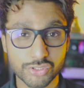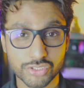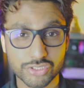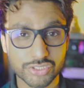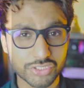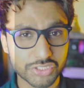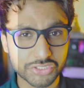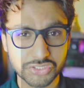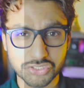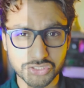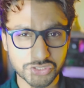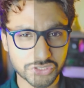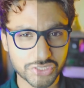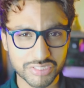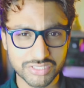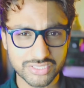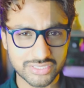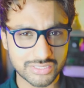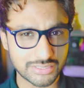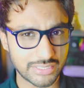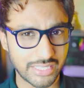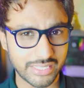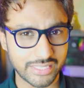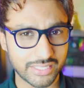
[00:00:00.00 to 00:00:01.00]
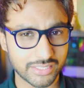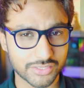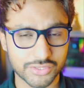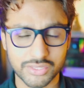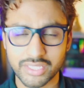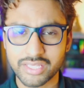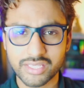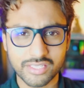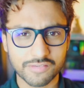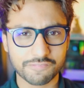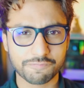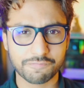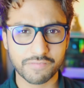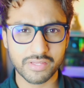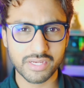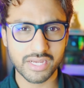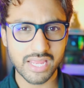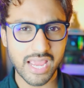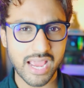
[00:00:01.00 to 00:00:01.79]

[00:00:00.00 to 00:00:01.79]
It's just like, think of it